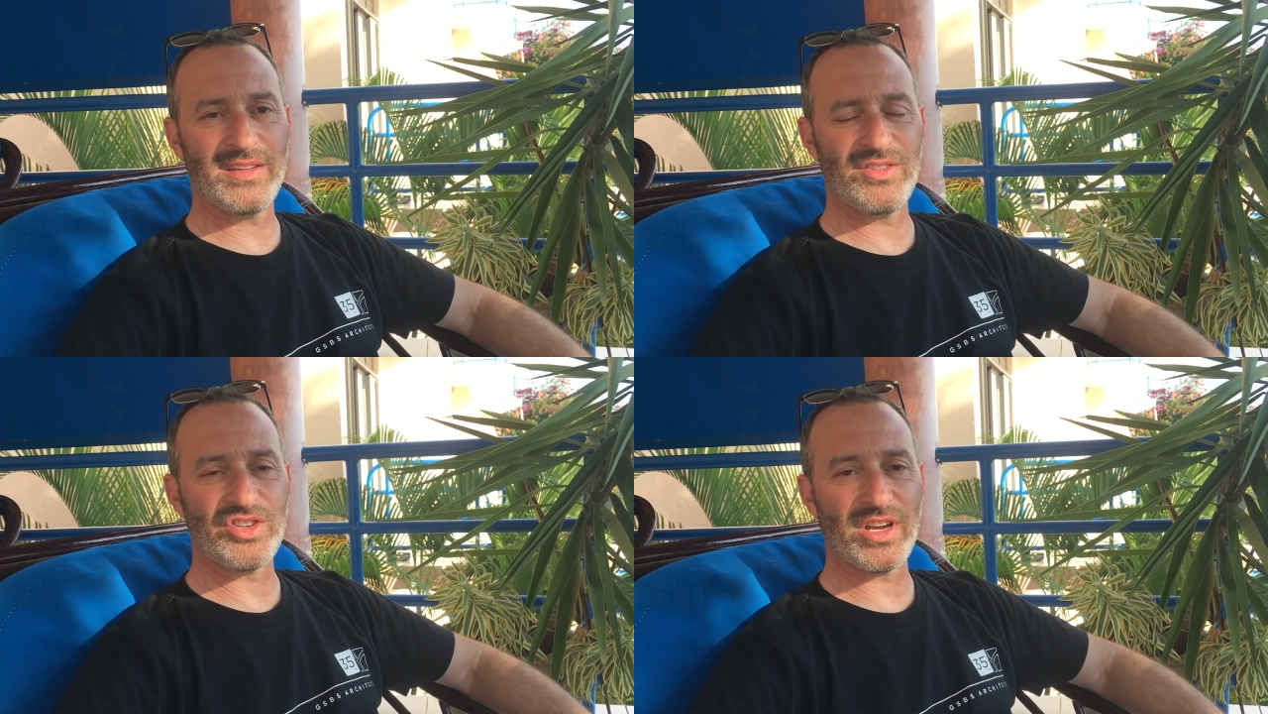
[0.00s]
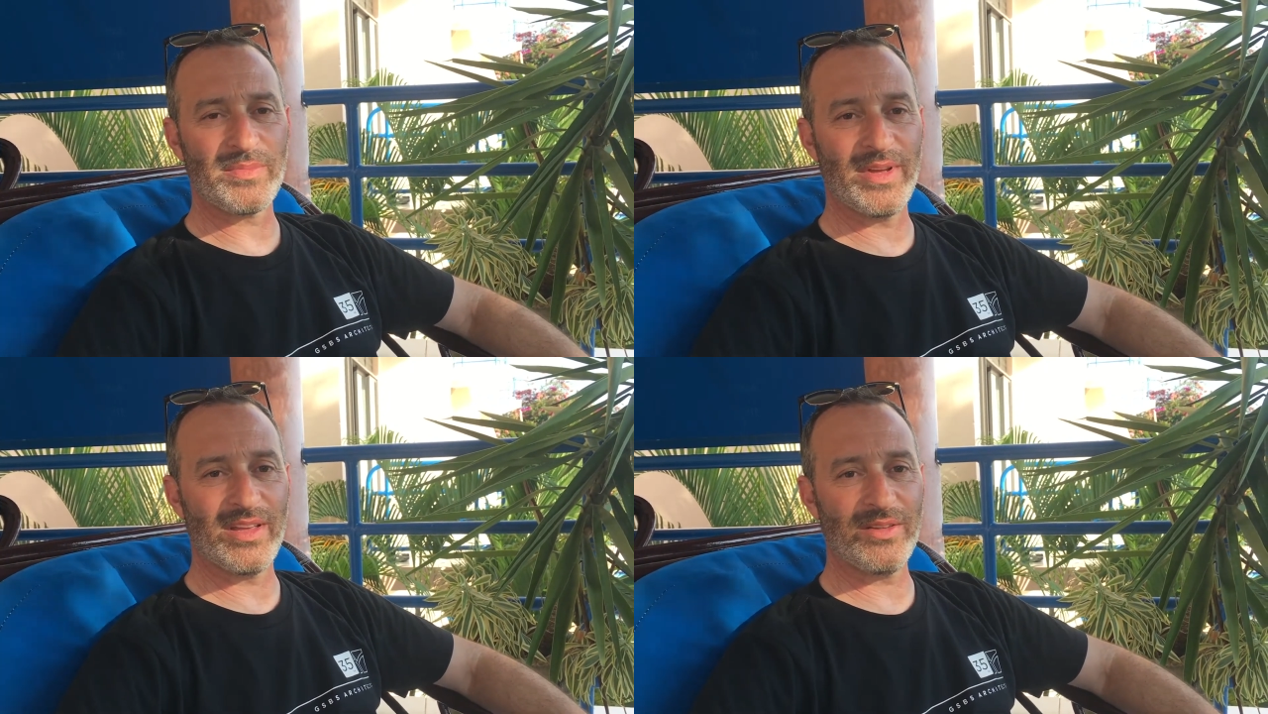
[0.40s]
in
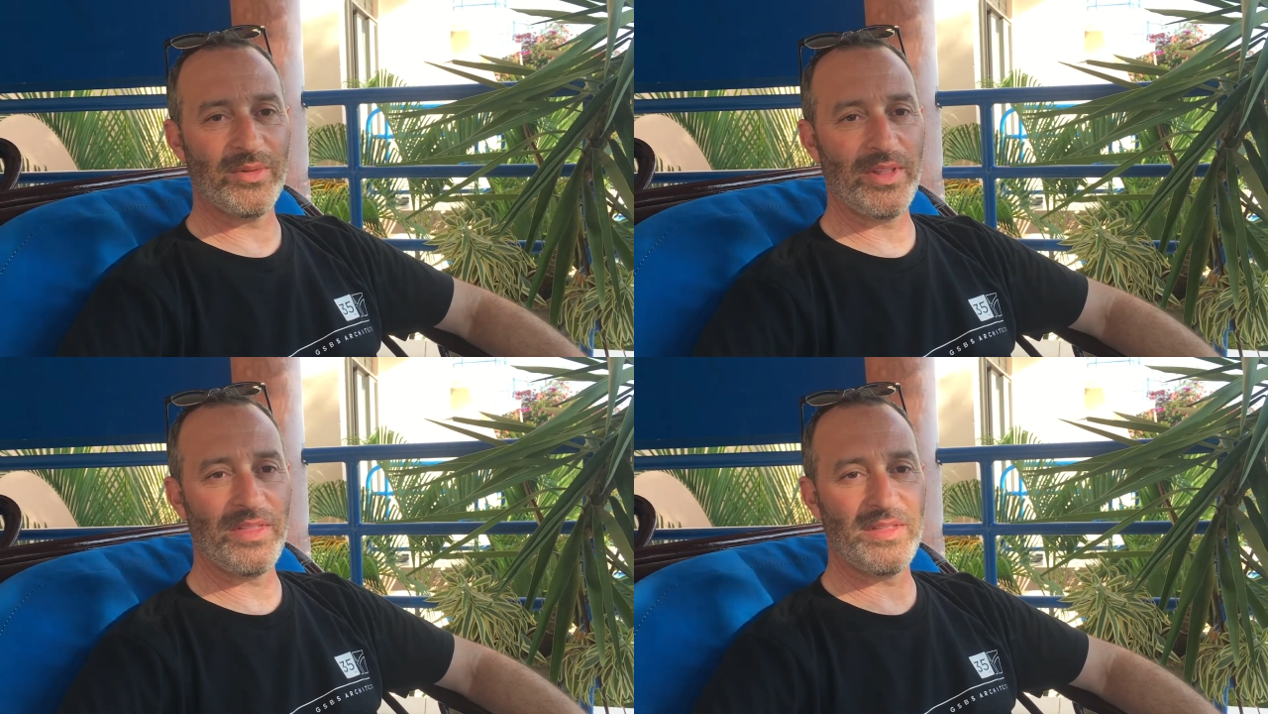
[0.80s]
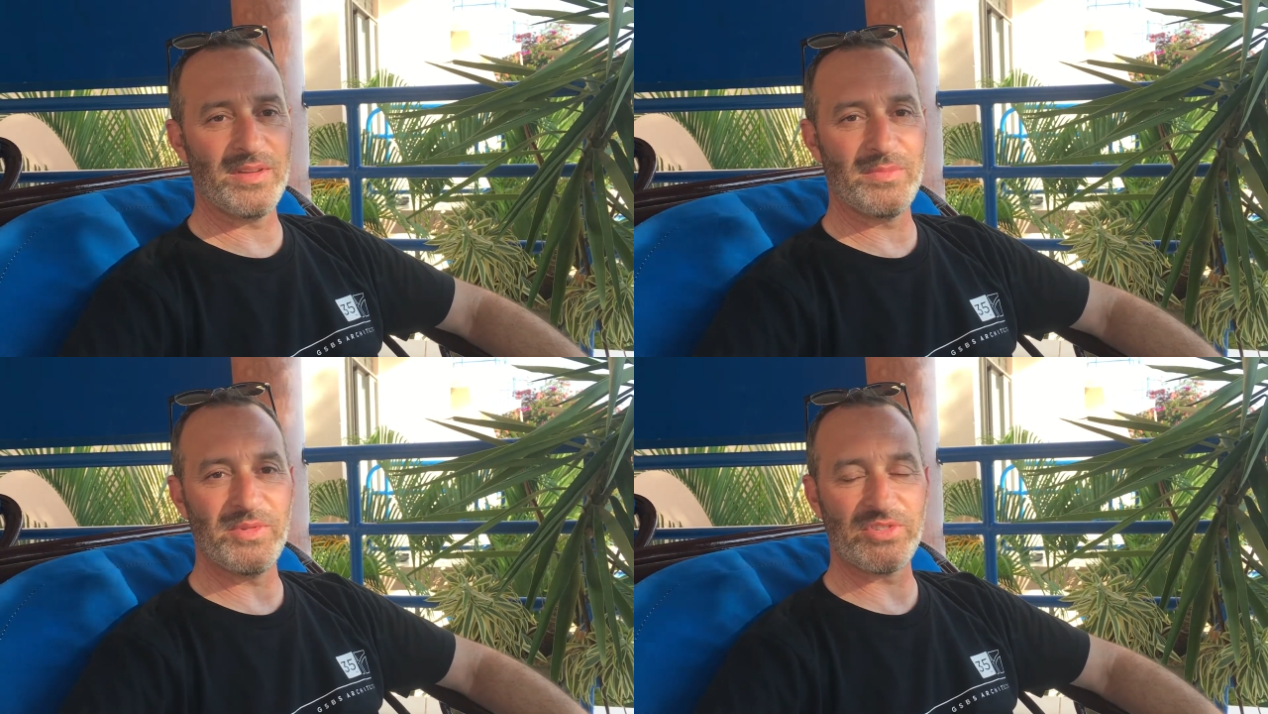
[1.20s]
Jacmel, with
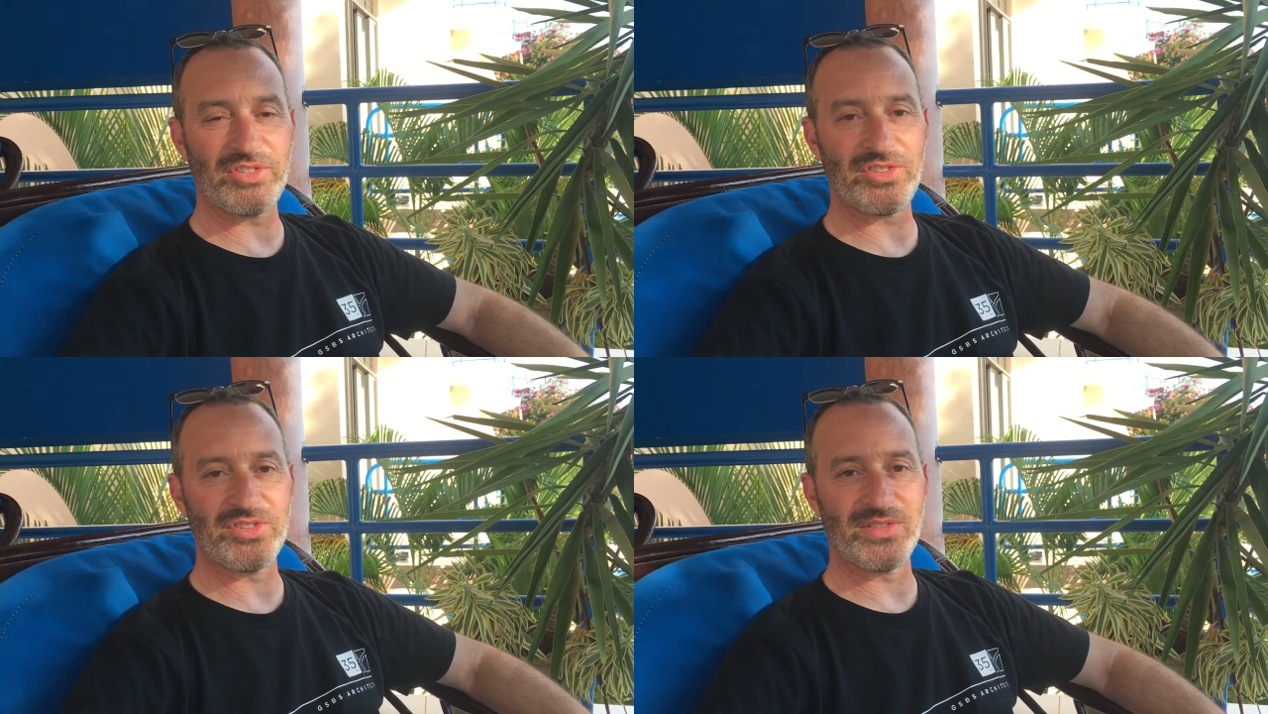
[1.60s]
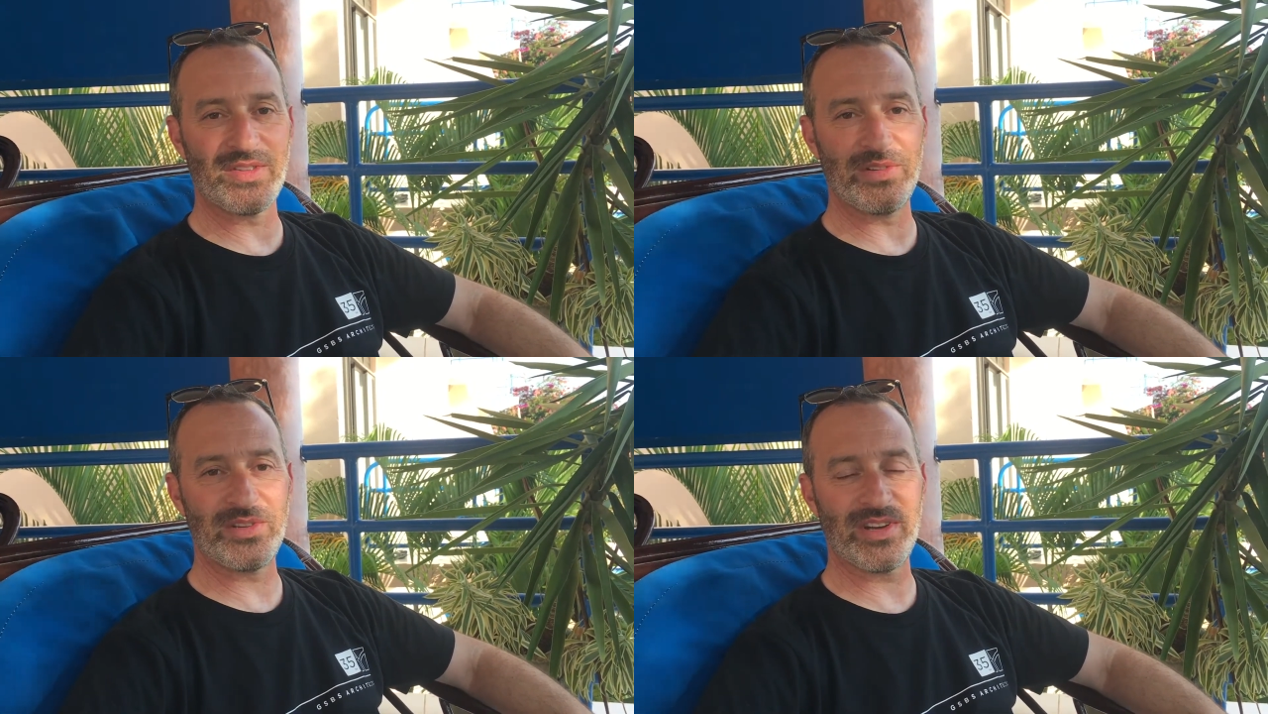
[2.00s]
the musicians of
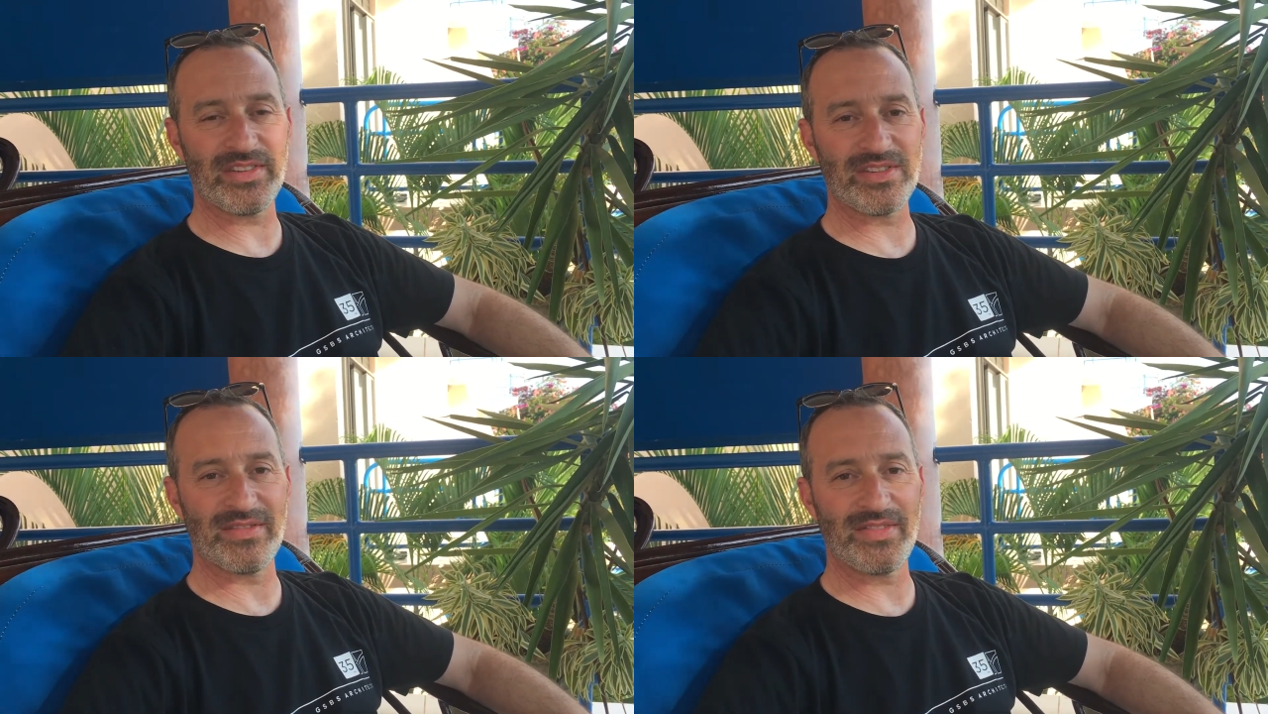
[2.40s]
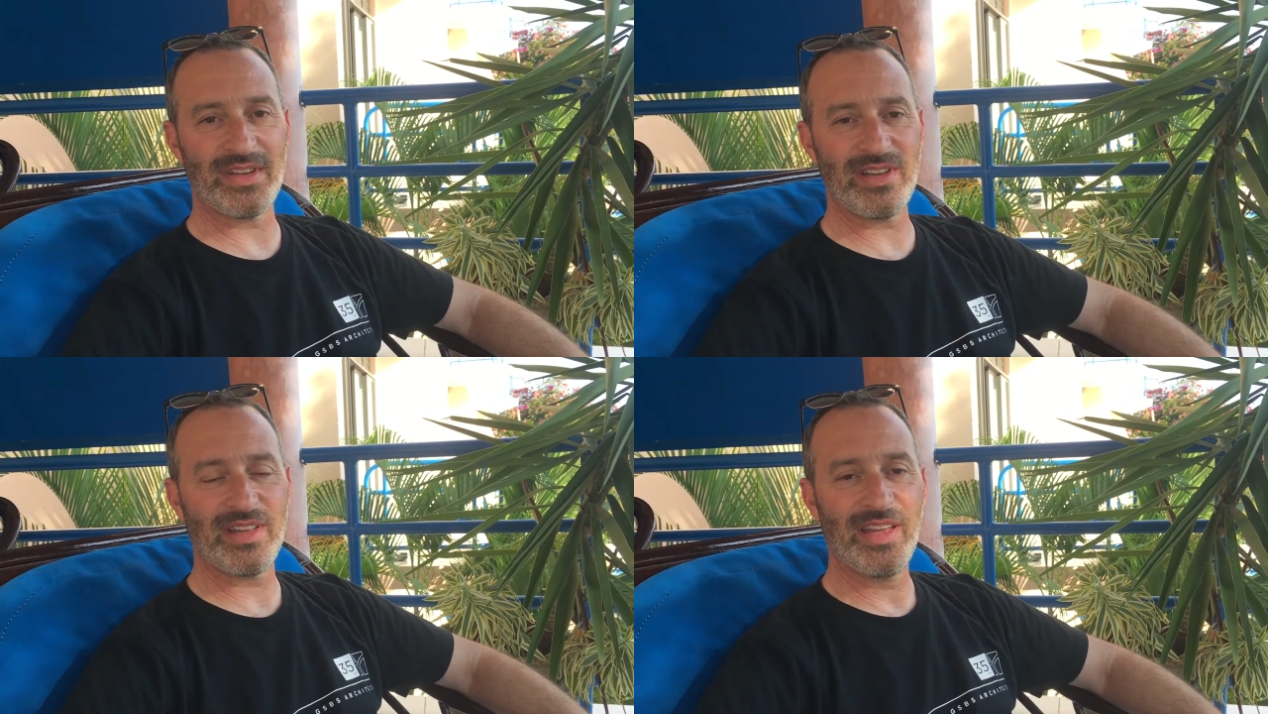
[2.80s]
the Utah Symphony,